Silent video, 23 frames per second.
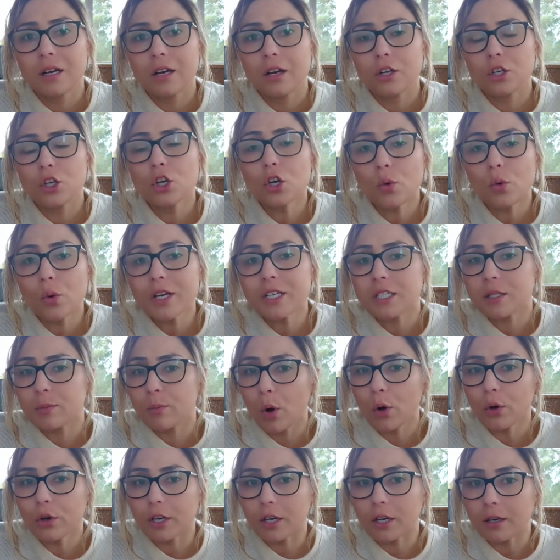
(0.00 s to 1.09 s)
You quit
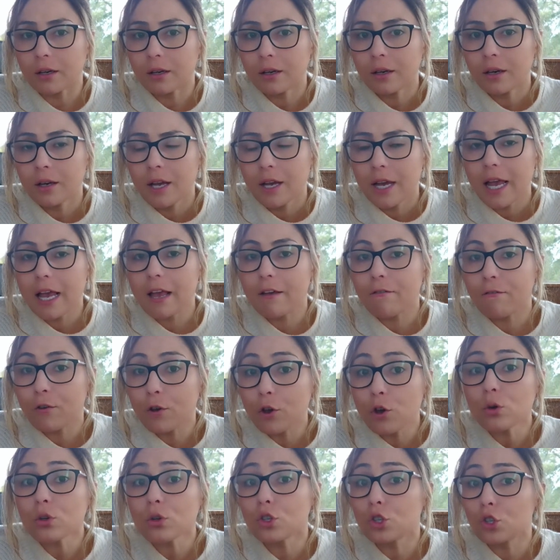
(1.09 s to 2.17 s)
smoking. If
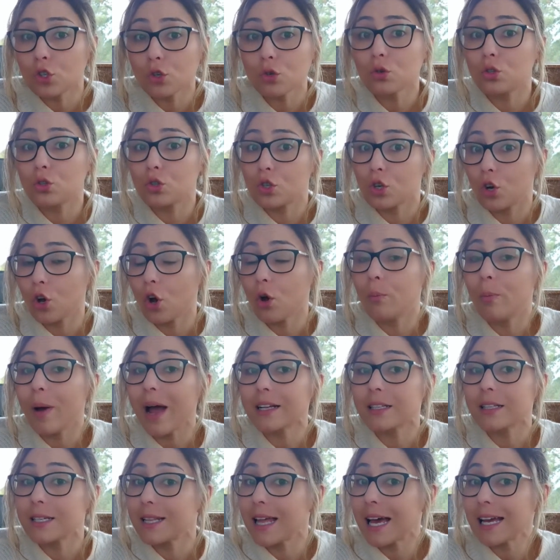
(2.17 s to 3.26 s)
you choose to go
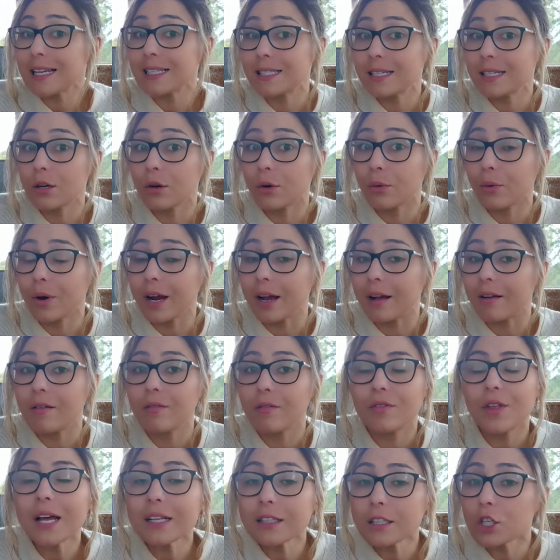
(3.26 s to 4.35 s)
back to that cigarette,
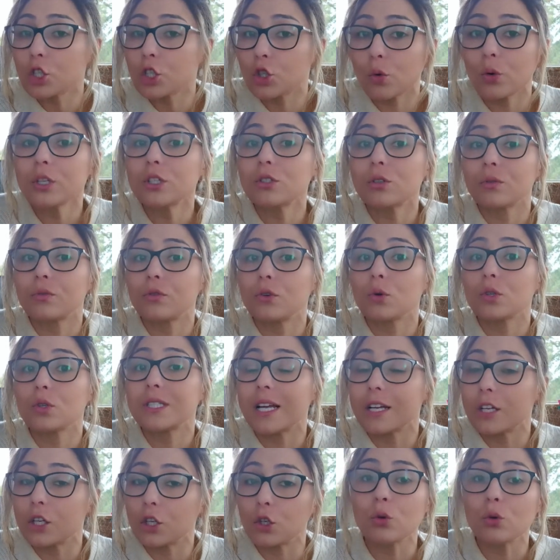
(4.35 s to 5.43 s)
that's a choice of yours
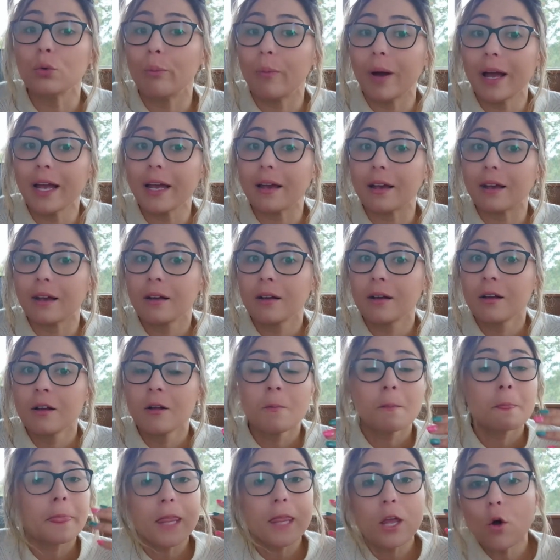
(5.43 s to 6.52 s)
that you make.
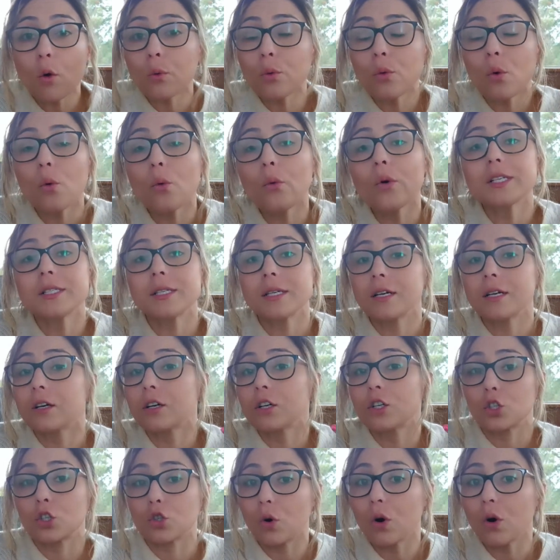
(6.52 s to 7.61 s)
You're always in
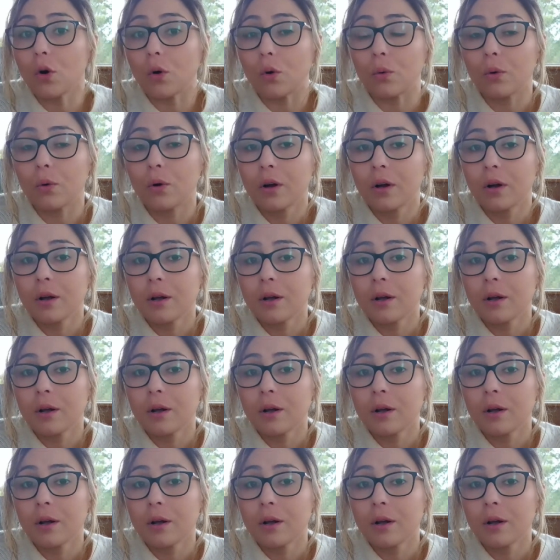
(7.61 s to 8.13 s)
control.